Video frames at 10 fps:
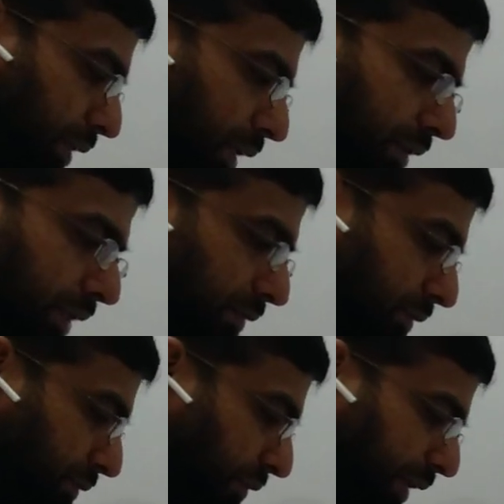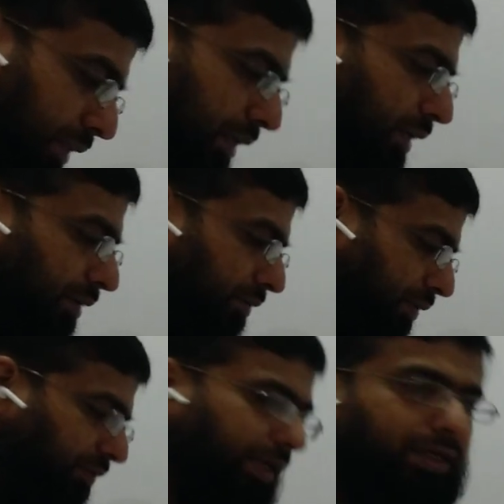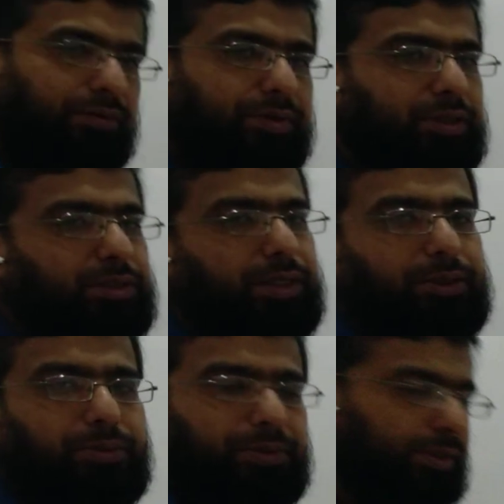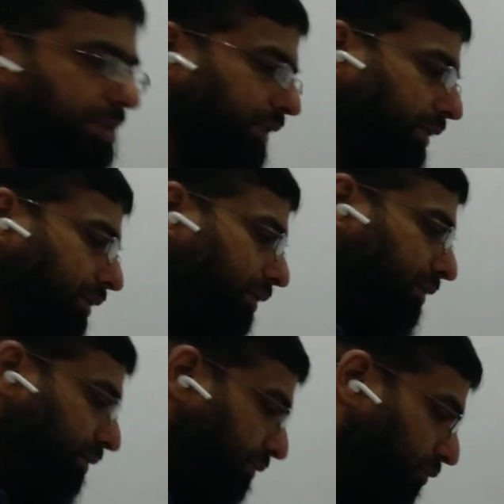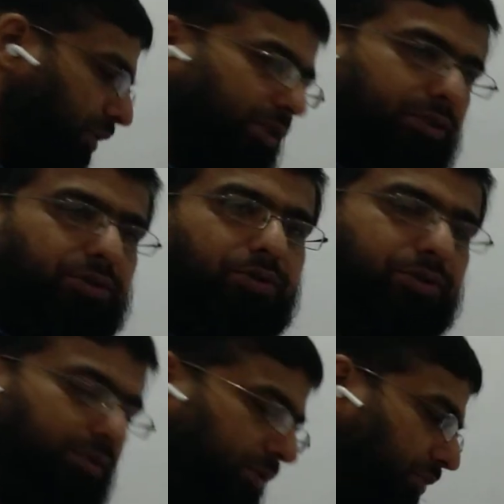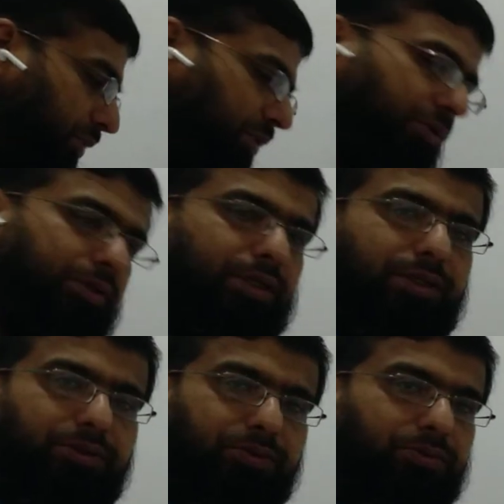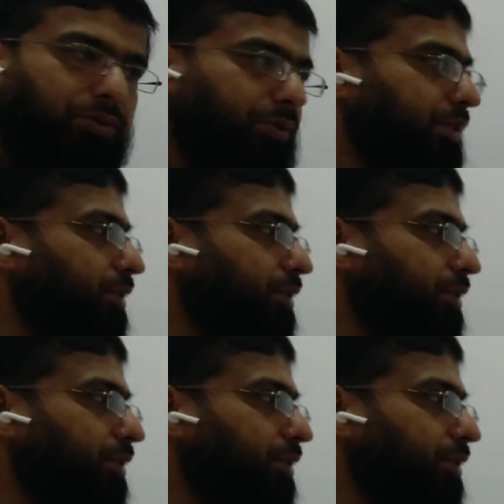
And then finally, we find our desired quantity, voltage across load or current through load.